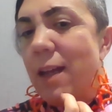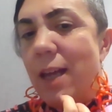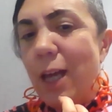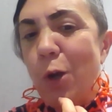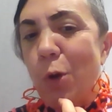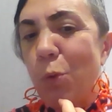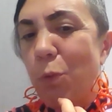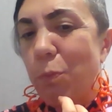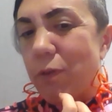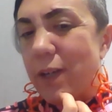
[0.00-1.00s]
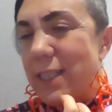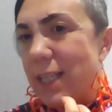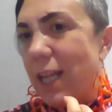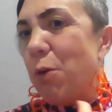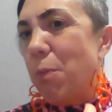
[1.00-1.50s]
incorporates and
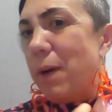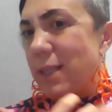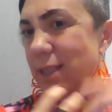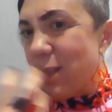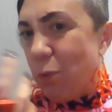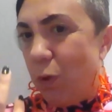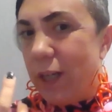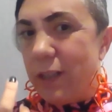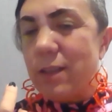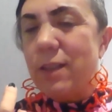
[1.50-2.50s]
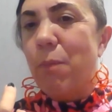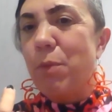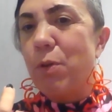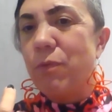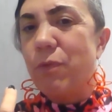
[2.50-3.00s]
encompasses a wide number
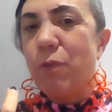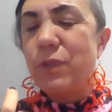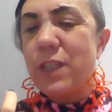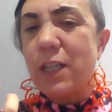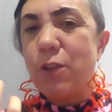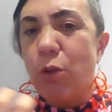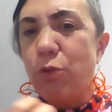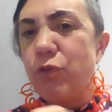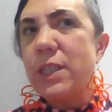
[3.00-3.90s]
of technologies,